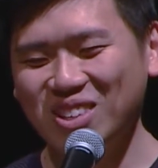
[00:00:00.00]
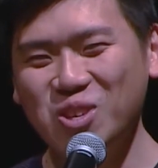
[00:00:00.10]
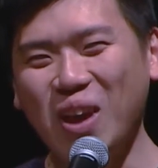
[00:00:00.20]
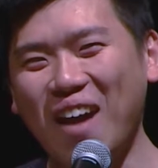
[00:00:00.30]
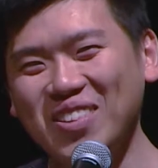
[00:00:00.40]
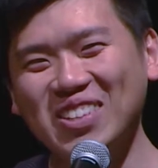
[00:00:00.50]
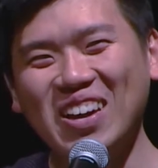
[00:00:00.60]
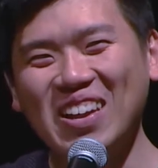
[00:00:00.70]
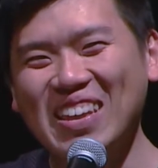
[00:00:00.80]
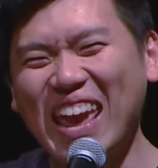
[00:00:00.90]
you have to
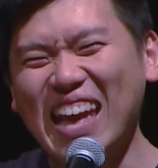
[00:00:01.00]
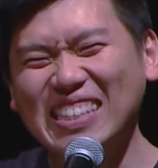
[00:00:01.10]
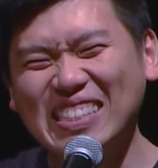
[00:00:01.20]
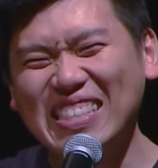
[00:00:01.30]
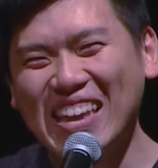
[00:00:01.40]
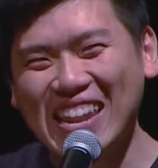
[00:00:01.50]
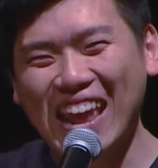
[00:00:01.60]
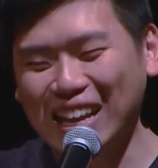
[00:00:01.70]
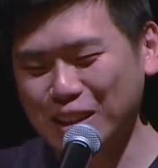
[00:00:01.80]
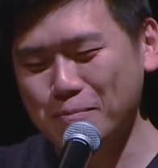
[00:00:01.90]
cut it as thin
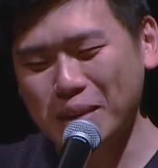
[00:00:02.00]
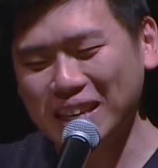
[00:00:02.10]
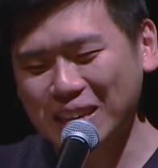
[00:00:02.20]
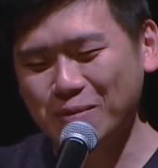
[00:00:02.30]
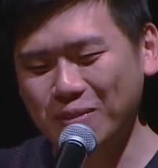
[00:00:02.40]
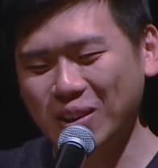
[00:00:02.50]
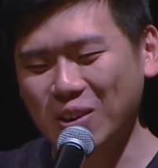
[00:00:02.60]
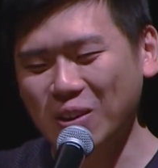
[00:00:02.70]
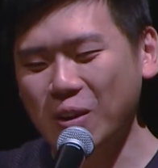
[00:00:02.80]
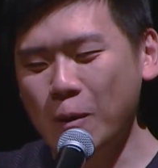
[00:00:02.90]
as a pinky
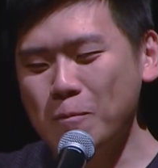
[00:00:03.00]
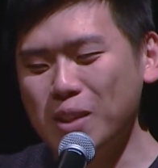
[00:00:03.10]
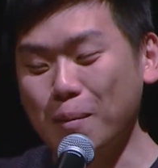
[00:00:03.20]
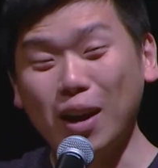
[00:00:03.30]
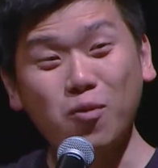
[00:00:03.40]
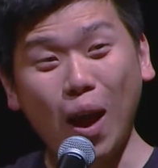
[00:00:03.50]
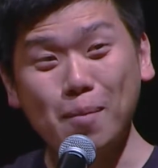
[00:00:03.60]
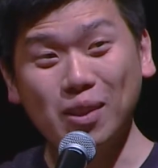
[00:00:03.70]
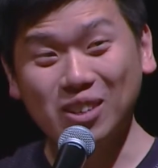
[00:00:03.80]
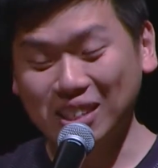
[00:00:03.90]
finger. Now, my
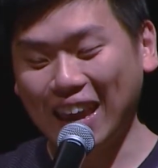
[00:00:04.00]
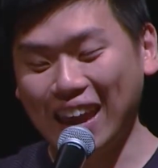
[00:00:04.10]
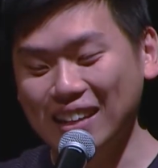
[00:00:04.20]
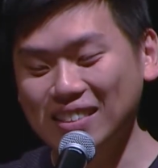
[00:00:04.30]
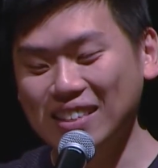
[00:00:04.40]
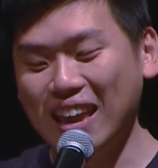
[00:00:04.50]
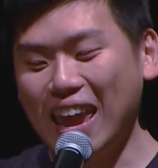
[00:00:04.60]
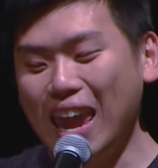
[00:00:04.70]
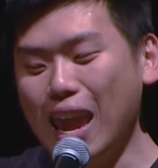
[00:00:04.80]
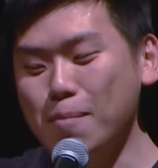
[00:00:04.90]
grandmother's hands
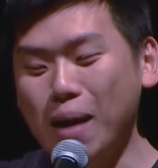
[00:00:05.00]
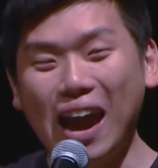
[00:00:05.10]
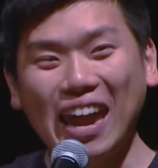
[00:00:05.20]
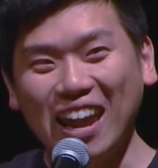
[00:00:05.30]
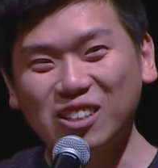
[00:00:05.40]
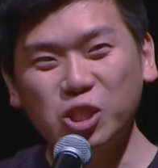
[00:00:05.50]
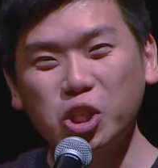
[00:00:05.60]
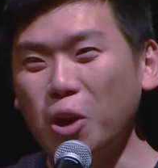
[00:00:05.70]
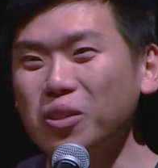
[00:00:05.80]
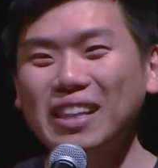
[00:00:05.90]
and my hands
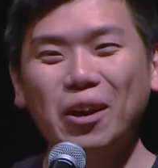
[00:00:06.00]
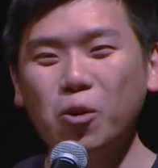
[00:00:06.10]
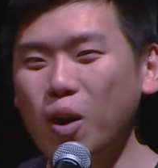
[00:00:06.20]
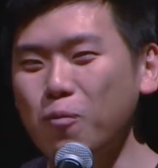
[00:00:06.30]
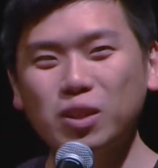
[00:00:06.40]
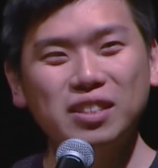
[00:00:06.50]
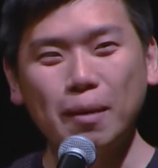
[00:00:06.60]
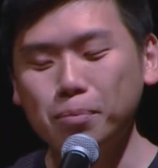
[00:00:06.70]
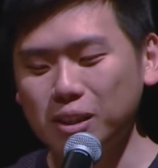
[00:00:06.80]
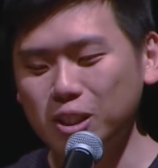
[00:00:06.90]
share little in
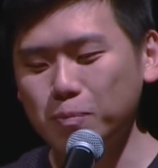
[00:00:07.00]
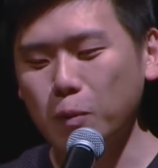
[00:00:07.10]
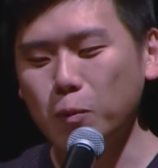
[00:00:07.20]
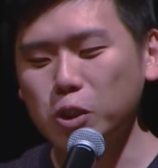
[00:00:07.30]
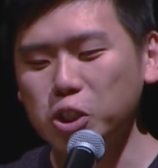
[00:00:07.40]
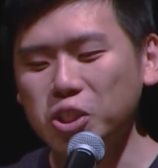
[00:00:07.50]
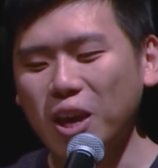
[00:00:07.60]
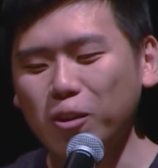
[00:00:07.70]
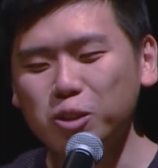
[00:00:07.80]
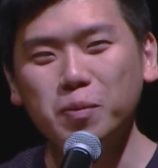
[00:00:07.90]
resemblance, but when she
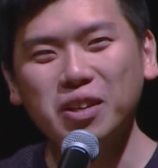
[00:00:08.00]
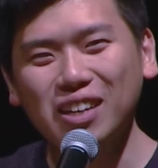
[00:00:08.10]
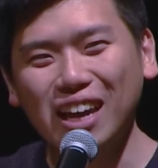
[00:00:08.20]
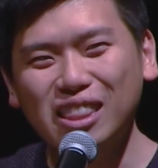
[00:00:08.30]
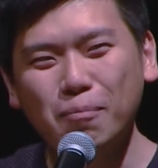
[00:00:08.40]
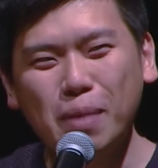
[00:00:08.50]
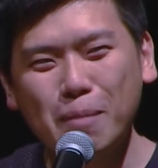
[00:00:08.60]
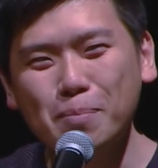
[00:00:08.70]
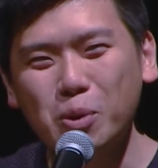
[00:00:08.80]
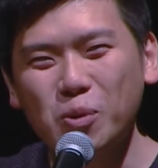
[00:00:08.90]
tells me to cut the
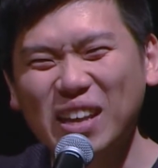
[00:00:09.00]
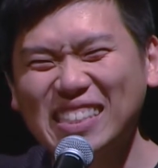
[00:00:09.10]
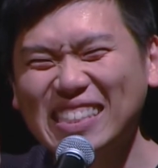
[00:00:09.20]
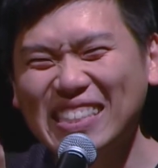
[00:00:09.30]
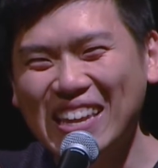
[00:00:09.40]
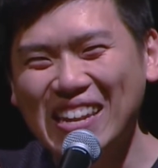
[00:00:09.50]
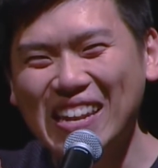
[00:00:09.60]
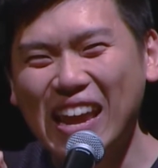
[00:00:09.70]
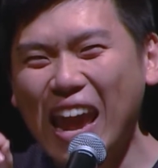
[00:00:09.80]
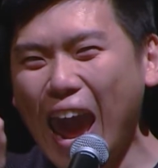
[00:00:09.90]
bamboo as thin
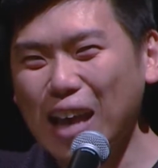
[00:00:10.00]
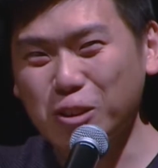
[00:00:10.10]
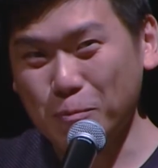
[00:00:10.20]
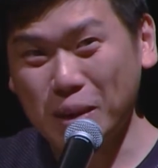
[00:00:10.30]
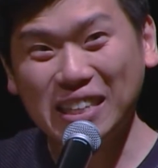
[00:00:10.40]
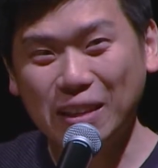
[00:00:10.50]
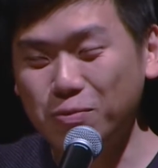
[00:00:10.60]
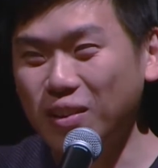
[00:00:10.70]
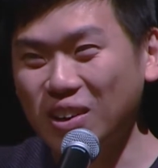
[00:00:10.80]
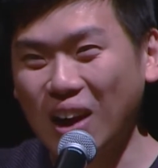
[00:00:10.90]
as her pinky
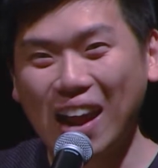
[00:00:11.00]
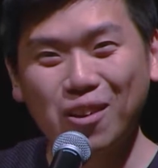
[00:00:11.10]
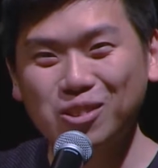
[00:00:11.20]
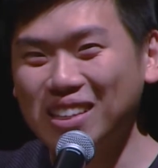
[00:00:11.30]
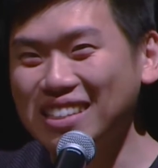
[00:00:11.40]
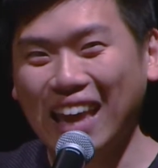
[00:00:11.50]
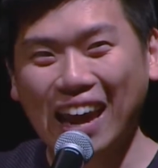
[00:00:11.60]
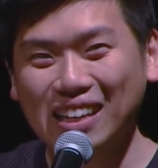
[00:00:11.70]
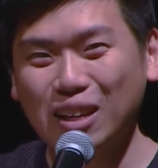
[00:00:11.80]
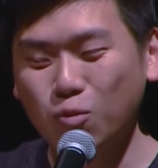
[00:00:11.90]
finger, I know
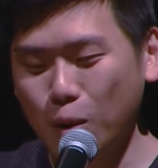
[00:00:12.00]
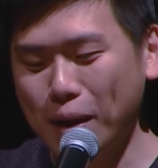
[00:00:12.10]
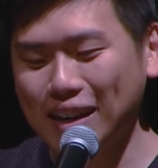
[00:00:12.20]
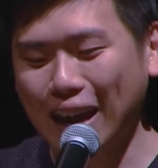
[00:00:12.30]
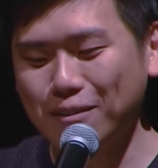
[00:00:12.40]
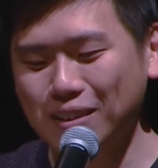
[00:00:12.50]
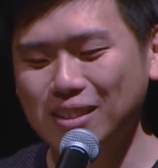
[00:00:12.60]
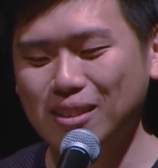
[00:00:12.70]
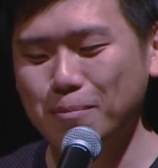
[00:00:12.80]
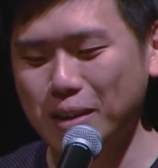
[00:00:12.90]
exactly where my knife
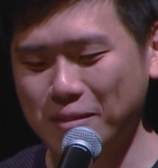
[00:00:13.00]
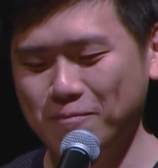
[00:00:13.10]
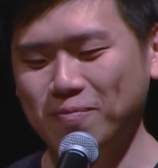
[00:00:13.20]
needs to be.